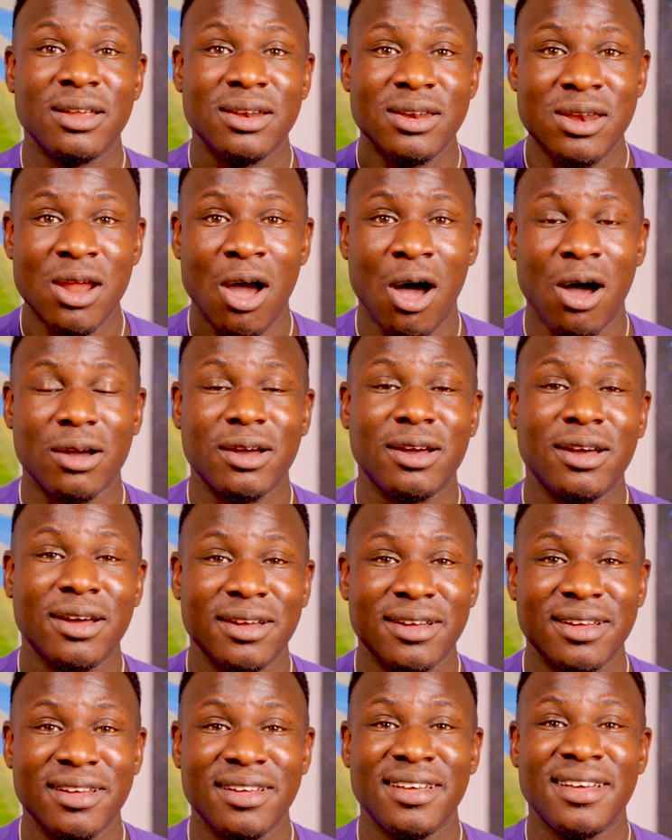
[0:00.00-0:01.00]
knock.
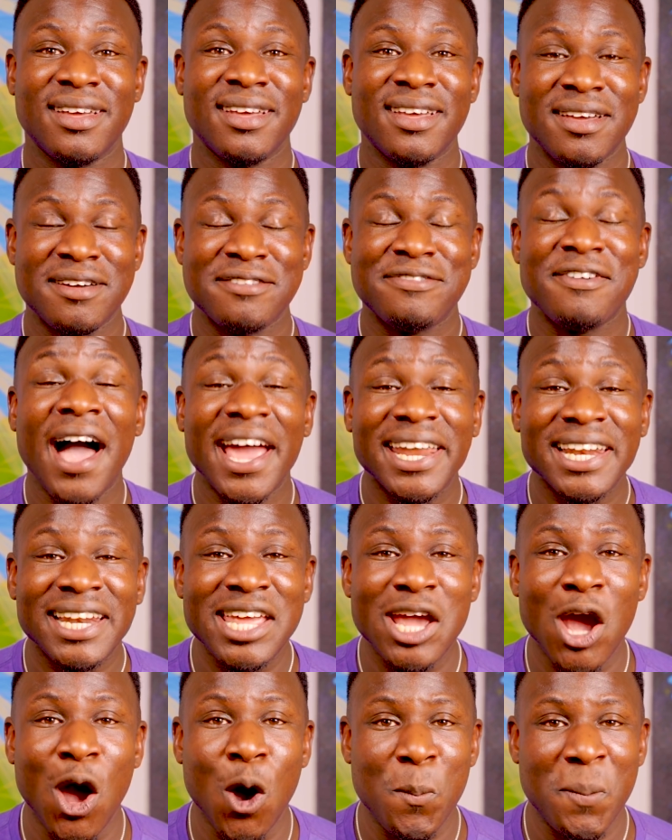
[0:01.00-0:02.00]

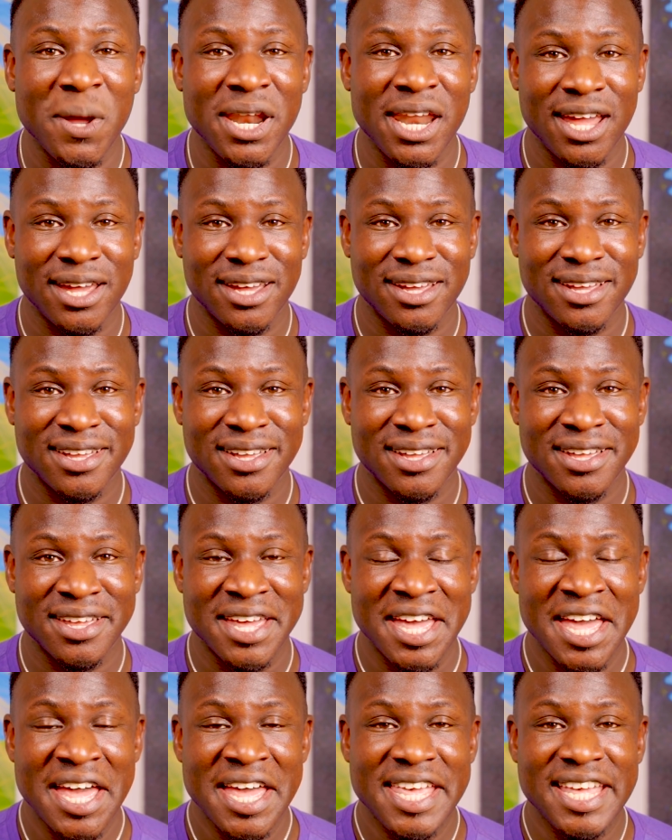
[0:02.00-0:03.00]
Finally opening.
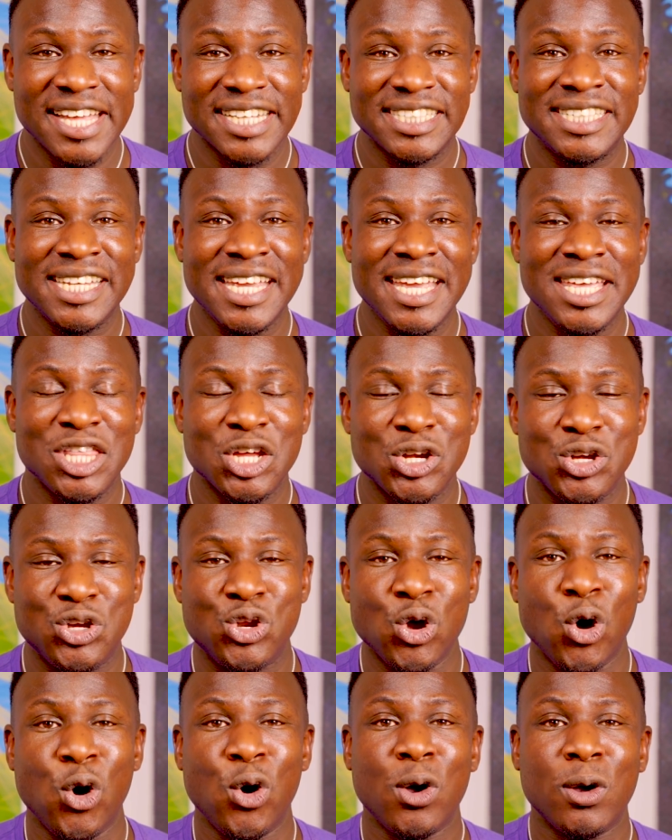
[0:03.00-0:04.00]
You see, the
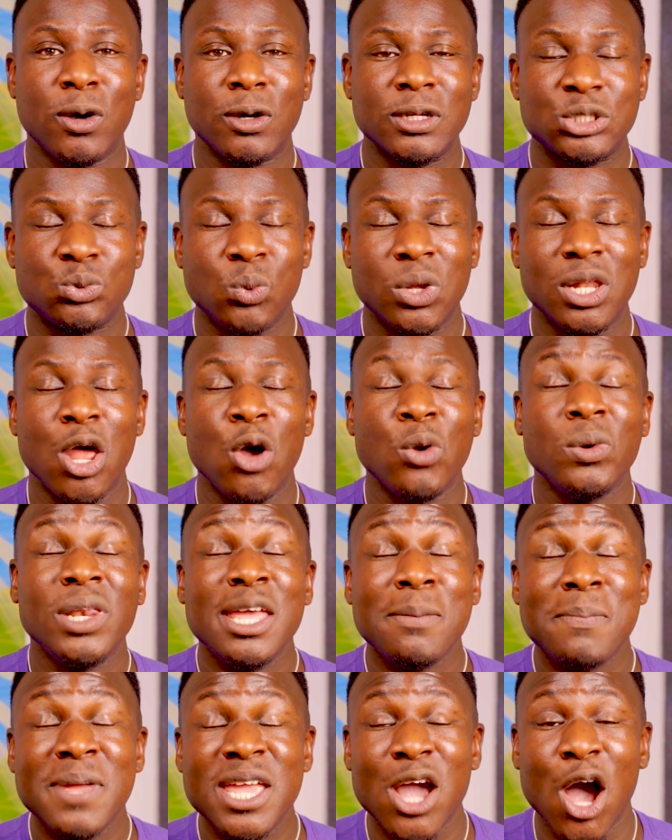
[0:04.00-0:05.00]
doors will
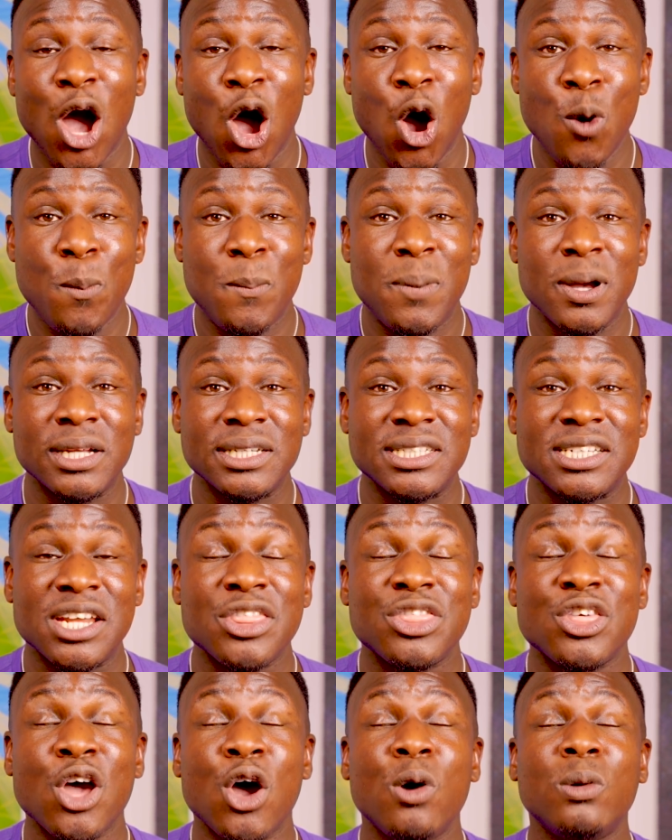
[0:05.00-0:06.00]
only be open to
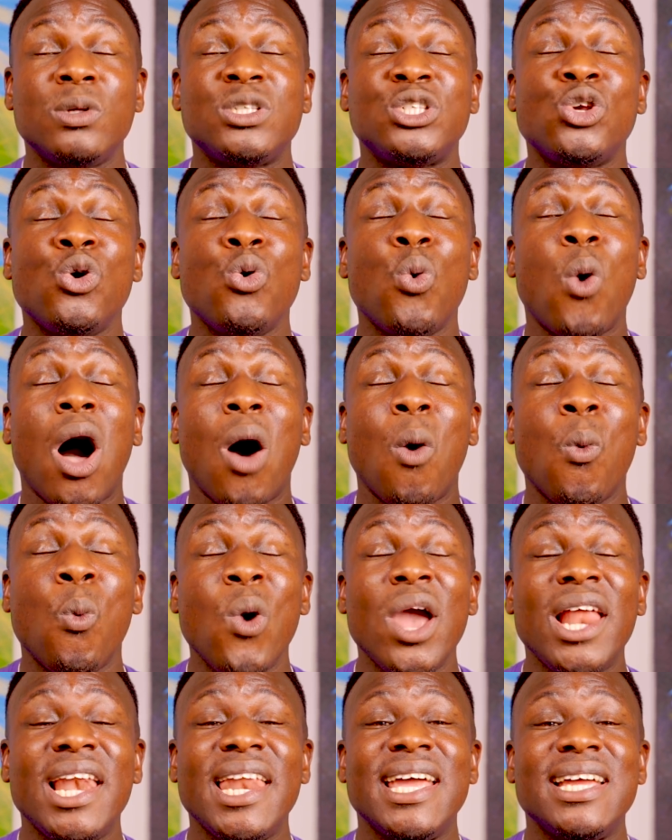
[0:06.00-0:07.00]
those who are
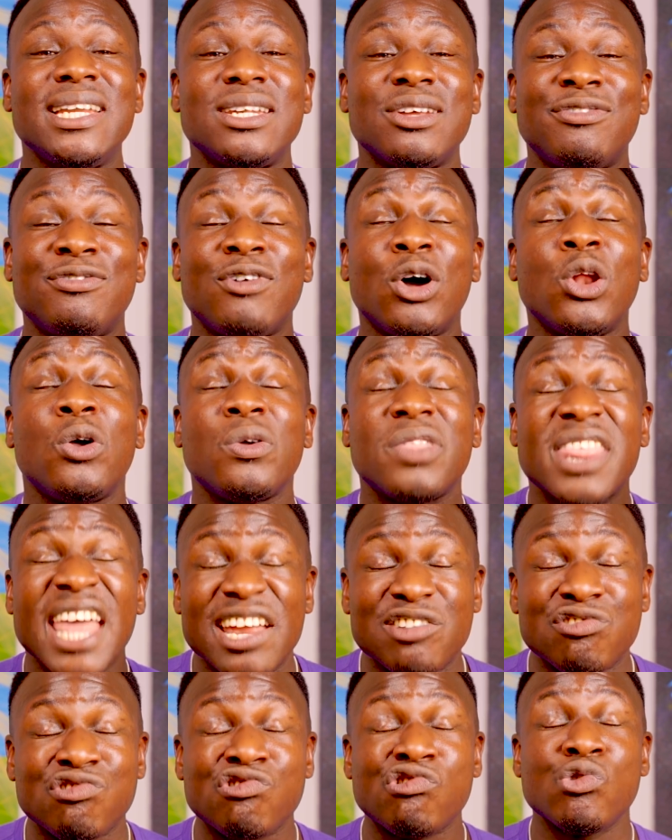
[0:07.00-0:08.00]
willing to follow
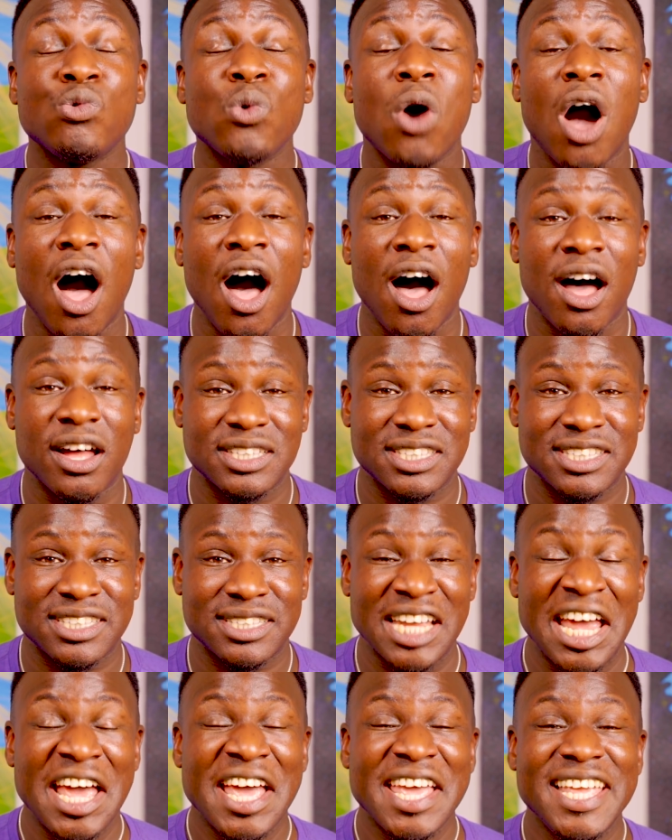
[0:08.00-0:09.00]
their true
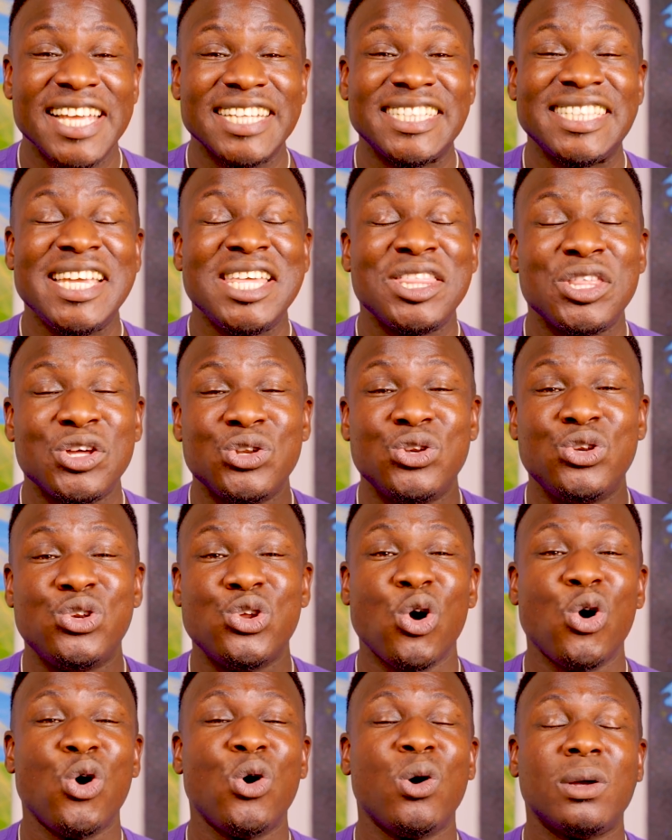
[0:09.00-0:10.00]
hearts. You see, the
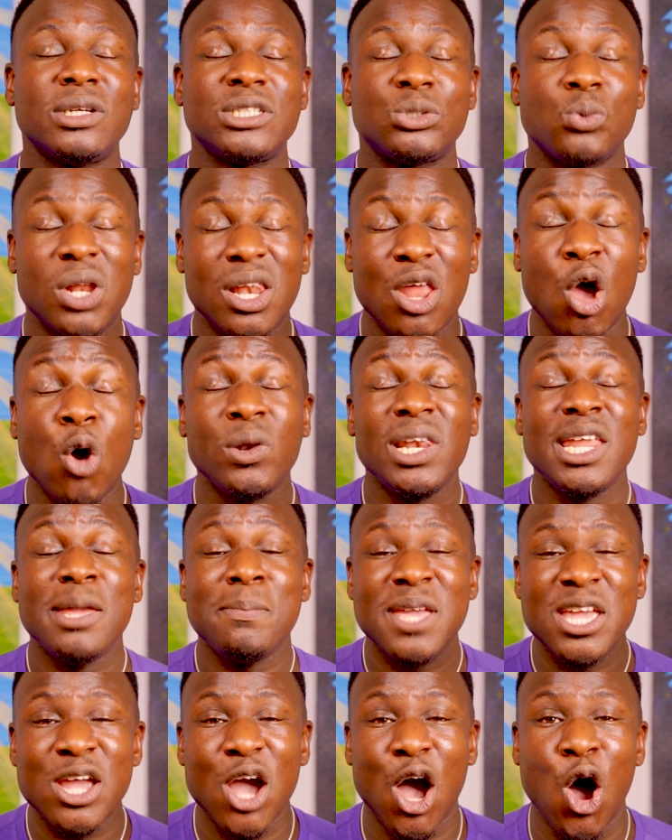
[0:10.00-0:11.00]
doors will only
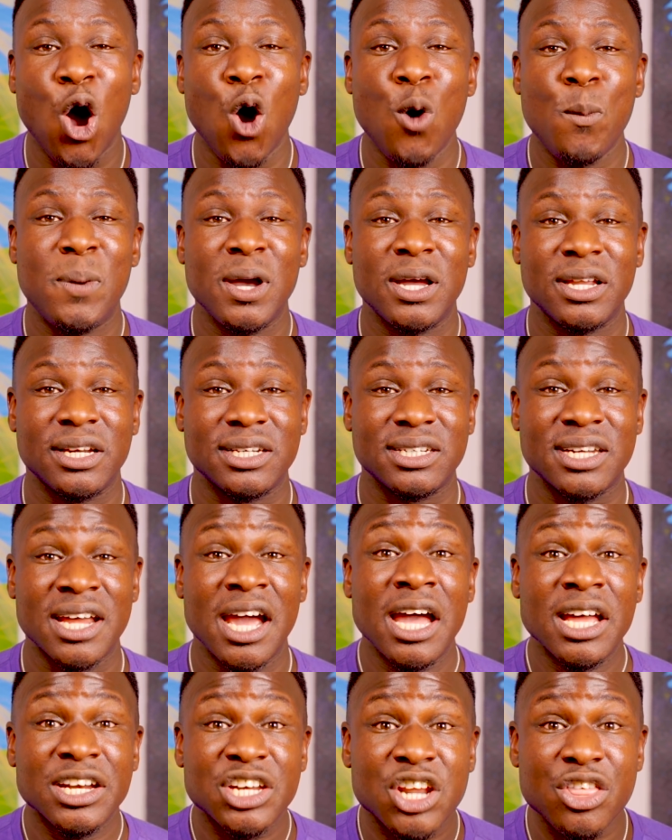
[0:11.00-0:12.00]
be opened
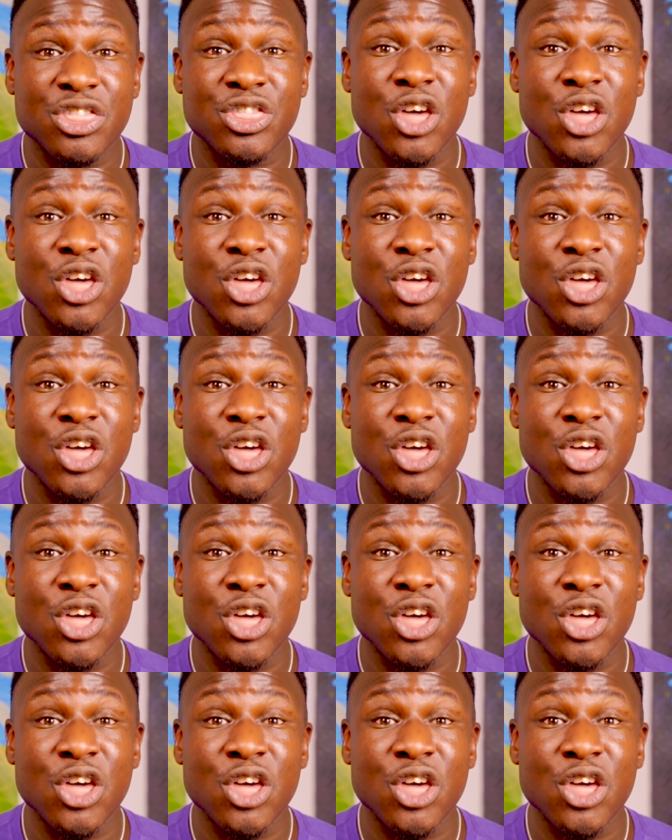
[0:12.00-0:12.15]
to